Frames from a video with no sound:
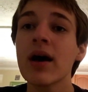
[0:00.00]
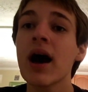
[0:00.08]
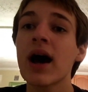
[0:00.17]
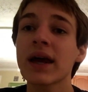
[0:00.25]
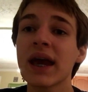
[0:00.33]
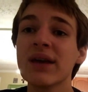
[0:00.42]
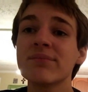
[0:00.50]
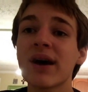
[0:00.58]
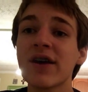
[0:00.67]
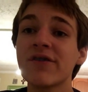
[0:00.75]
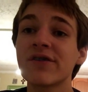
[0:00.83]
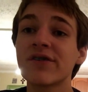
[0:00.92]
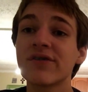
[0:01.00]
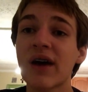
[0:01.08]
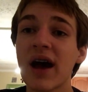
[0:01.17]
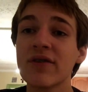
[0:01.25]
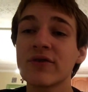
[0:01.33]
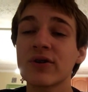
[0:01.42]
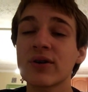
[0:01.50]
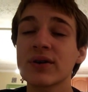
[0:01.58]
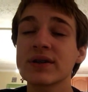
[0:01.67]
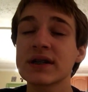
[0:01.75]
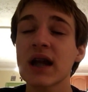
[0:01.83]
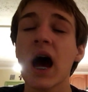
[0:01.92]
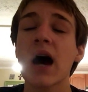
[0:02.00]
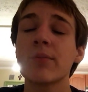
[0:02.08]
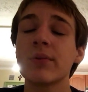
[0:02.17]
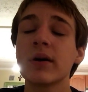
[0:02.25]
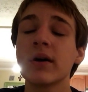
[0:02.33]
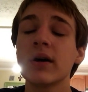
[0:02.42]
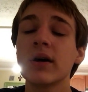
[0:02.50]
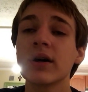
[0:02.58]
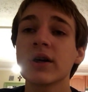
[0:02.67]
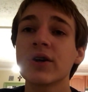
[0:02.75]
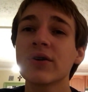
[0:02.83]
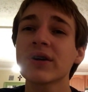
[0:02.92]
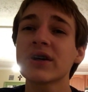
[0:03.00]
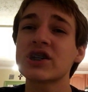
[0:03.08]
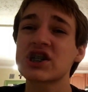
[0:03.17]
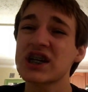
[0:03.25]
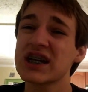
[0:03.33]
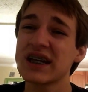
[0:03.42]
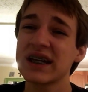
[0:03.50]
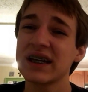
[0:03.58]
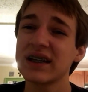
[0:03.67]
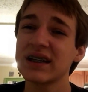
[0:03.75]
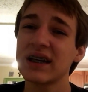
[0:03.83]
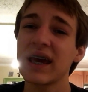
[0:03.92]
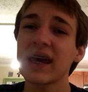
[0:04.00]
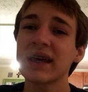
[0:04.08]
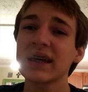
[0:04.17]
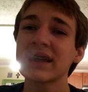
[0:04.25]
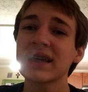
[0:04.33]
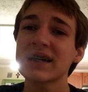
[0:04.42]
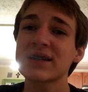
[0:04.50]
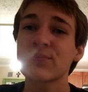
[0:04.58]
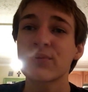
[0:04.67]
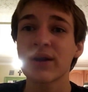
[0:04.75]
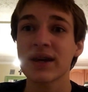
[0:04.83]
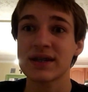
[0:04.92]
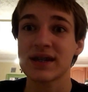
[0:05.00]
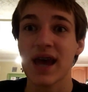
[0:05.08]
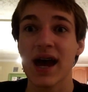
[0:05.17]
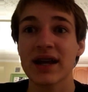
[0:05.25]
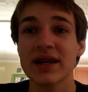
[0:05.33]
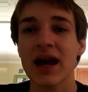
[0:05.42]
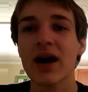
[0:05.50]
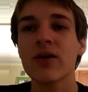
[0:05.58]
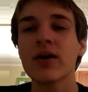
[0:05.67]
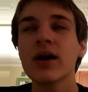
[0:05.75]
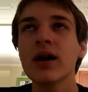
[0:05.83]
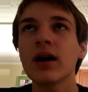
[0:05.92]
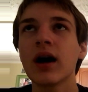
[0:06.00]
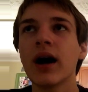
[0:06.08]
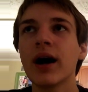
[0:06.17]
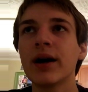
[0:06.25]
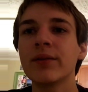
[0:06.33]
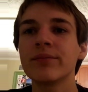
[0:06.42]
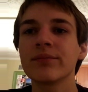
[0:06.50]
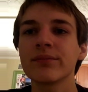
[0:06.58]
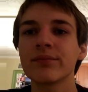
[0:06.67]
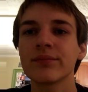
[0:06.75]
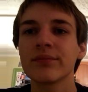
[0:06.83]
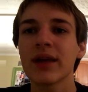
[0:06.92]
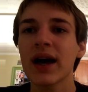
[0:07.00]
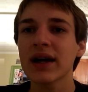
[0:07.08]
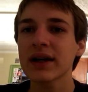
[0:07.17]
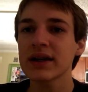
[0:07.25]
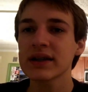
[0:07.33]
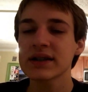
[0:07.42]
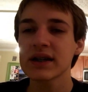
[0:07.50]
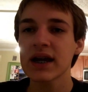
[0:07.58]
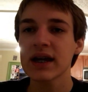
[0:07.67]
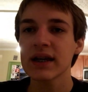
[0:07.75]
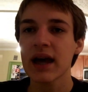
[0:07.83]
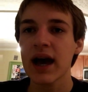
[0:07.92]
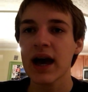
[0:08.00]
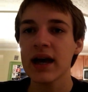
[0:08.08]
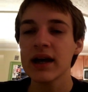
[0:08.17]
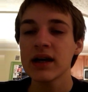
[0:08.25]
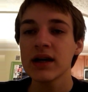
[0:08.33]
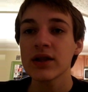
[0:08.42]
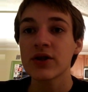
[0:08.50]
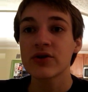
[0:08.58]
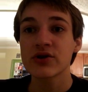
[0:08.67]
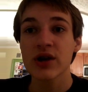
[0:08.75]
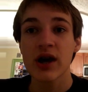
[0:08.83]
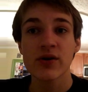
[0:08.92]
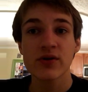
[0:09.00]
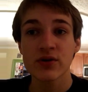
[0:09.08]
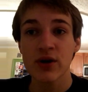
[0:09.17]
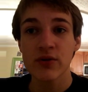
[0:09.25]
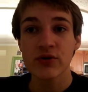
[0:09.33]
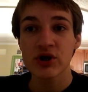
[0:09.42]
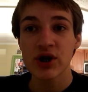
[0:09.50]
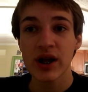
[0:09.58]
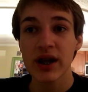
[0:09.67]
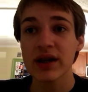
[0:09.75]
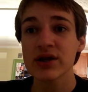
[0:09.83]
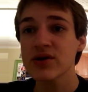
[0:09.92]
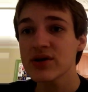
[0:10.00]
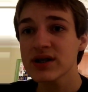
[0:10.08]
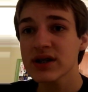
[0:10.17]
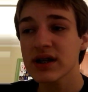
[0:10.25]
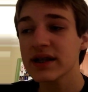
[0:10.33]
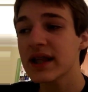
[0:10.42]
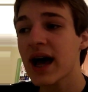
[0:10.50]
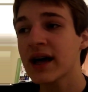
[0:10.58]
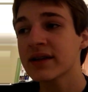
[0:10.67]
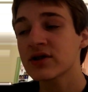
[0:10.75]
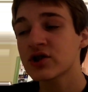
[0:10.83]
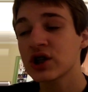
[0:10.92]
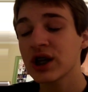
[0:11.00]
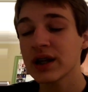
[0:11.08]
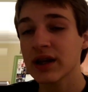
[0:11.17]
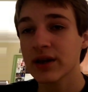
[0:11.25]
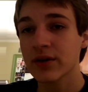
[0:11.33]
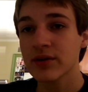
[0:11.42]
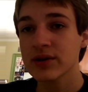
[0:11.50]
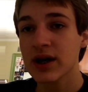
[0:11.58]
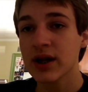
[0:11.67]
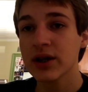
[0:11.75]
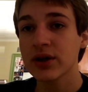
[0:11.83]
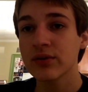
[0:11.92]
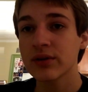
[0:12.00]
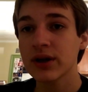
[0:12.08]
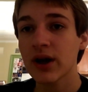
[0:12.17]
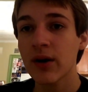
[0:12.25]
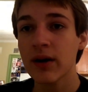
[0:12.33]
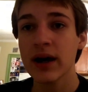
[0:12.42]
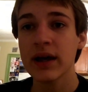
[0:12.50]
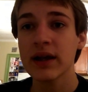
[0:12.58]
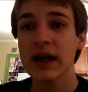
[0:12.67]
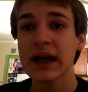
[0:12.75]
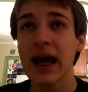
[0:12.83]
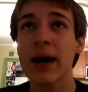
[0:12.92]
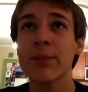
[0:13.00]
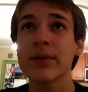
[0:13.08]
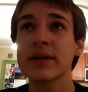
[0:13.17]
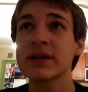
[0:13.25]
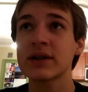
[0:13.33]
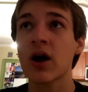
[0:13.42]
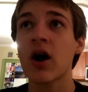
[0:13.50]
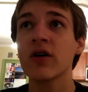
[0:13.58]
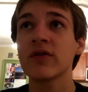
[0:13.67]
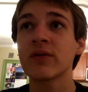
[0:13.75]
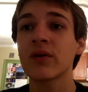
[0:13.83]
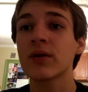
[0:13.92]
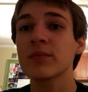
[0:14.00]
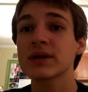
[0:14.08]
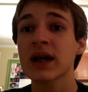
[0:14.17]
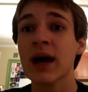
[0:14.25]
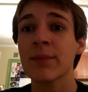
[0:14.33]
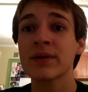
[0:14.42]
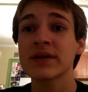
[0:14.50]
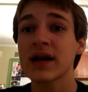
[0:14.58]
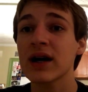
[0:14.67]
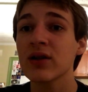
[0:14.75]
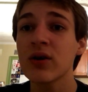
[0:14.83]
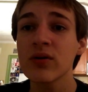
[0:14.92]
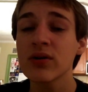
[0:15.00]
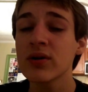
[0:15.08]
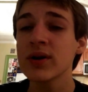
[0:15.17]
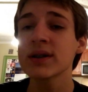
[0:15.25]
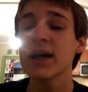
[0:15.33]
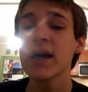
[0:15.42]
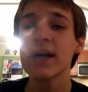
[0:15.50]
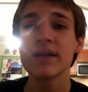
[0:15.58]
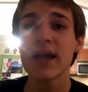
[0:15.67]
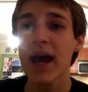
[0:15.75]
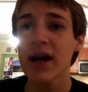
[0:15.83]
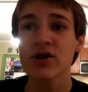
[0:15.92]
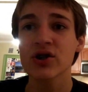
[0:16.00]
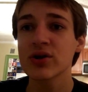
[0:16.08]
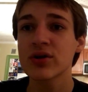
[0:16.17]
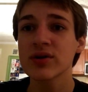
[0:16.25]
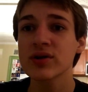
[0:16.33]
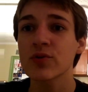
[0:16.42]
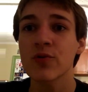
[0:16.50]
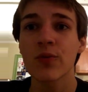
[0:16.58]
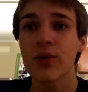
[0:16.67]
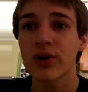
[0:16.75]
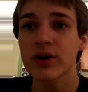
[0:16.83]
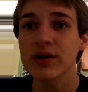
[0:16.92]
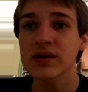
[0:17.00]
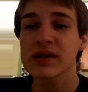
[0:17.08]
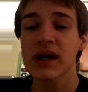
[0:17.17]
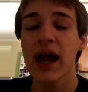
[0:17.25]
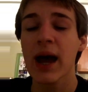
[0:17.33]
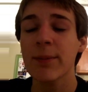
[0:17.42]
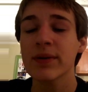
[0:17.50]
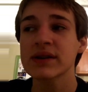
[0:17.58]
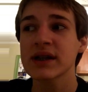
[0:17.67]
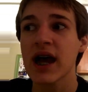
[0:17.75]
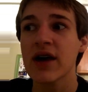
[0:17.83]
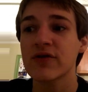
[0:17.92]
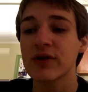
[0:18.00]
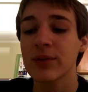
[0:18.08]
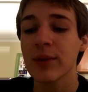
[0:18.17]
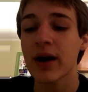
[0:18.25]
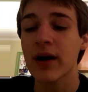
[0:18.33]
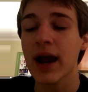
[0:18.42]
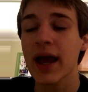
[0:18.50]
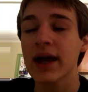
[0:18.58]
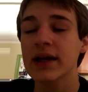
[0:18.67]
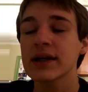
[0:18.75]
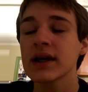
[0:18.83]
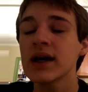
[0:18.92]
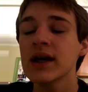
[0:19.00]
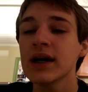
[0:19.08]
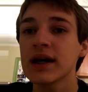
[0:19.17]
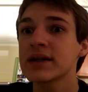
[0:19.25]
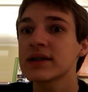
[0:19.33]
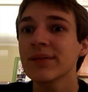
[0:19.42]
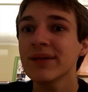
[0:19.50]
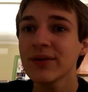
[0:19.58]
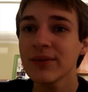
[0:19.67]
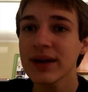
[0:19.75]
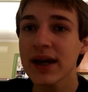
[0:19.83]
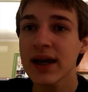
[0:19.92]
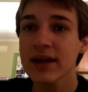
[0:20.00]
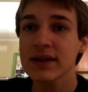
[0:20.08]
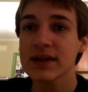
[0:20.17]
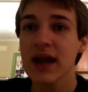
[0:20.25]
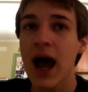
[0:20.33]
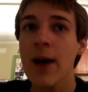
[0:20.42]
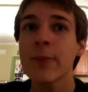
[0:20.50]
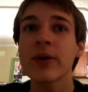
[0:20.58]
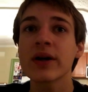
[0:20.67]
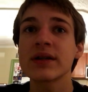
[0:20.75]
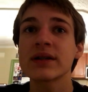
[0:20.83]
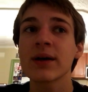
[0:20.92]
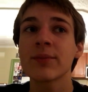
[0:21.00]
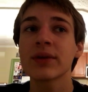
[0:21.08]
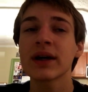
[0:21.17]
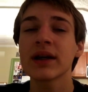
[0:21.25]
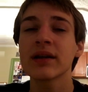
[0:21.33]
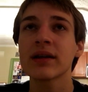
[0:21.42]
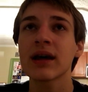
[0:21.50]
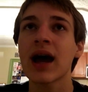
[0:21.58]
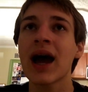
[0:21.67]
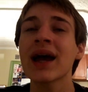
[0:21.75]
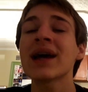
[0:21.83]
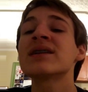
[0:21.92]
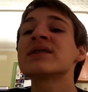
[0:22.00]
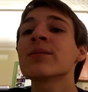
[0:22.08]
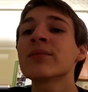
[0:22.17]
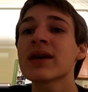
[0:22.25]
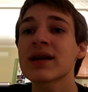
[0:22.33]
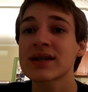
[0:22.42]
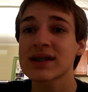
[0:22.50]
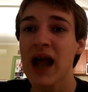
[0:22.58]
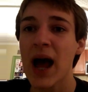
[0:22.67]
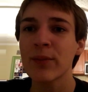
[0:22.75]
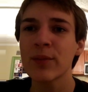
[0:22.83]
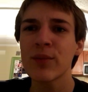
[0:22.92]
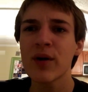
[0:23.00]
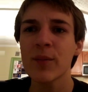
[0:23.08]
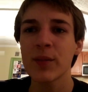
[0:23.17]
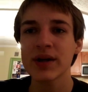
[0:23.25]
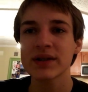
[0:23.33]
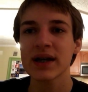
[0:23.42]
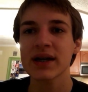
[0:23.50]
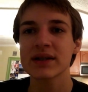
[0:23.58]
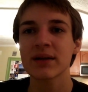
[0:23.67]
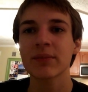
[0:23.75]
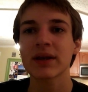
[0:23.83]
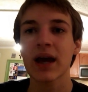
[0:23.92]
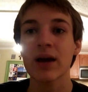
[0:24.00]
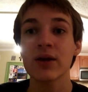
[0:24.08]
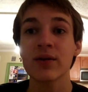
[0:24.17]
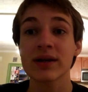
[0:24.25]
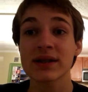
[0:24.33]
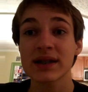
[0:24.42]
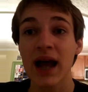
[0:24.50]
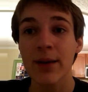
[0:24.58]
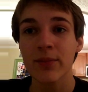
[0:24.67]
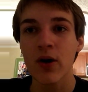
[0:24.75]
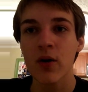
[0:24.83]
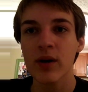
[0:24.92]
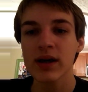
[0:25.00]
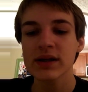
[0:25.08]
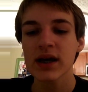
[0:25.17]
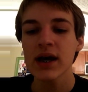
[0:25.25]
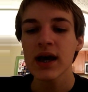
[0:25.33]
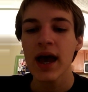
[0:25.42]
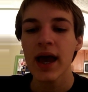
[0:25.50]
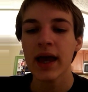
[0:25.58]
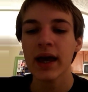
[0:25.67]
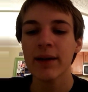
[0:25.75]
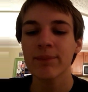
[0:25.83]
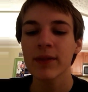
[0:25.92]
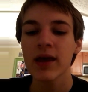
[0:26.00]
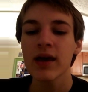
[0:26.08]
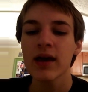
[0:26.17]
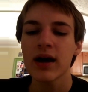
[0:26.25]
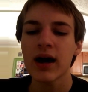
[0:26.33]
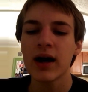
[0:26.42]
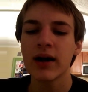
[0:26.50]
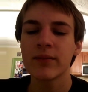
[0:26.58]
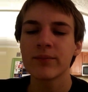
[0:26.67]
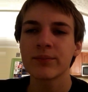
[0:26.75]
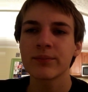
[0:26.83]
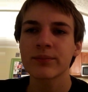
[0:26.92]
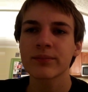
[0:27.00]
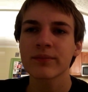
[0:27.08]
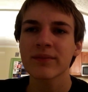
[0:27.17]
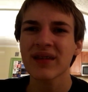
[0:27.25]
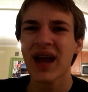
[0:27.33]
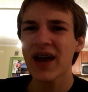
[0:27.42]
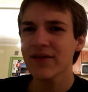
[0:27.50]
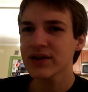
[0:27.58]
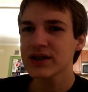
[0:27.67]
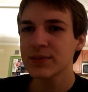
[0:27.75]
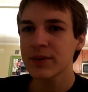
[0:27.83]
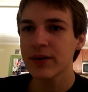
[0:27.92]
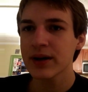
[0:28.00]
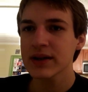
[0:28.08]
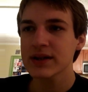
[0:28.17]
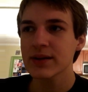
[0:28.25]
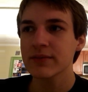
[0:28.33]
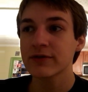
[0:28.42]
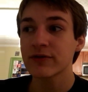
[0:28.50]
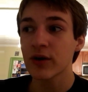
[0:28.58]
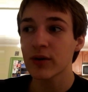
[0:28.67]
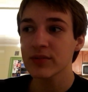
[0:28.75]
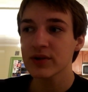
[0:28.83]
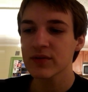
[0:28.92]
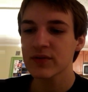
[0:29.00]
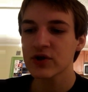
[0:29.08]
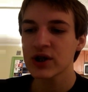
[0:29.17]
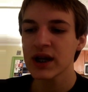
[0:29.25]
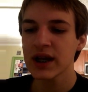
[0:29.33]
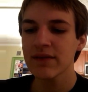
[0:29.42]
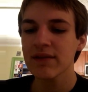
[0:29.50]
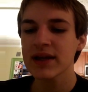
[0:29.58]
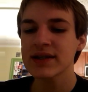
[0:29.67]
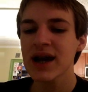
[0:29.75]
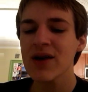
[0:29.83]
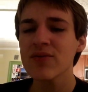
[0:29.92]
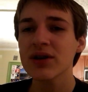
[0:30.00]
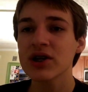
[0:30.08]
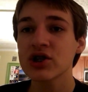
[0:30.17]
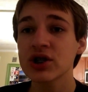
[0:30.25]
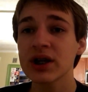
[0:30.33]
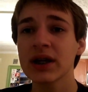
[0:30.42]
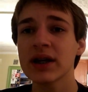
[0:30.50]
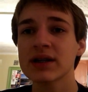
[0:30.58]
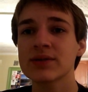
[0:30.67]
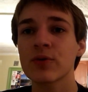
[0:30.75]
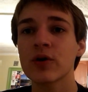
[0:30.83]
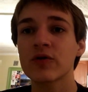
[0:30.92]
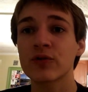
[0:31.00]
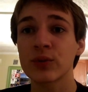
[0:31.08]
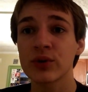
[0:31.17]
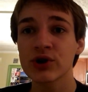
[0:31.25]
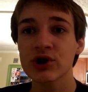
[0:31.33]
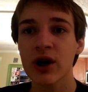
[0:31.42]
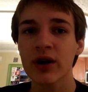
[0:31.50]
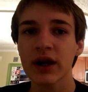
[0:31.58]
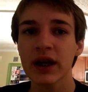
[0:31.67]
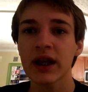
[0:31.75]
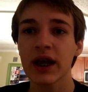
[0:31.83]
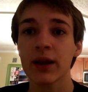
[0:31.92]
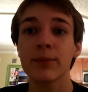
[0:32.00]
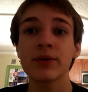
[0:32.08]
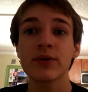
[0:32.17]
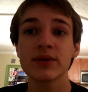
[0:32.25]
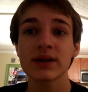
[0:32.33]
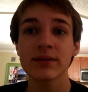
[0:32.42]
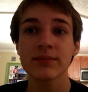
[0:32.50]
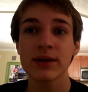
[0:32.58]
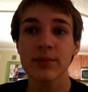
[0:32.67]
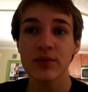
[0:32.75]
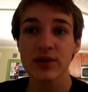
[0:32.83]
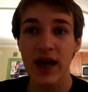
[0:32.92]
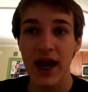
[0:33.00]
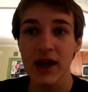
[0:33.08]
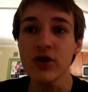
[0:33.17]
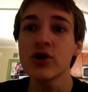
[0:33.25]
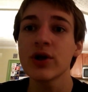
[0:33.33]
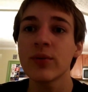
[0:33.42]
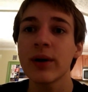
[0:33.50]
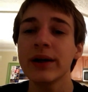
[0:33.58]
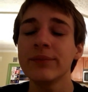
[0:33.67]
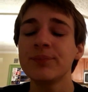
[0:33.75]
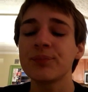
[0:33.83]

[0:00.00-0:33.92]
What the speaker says: A game meant for 5-year-olds and up. You're gonna cheat in it? Like, that's pretty sad. Now, not gonna say that there's no cheating, because there's lots of cheating that goes on in Yu-Gi-Oh! And it happens in all forms. It happens at locals, nationals, worlds. It happens everywhere, and it's something we can't stop, but it's something that's stoppable, but it's not something that you can stop always. And I've experienced some forms of cheating. It's not really cheating, it's more of rule sharking and abusing people's age in a way.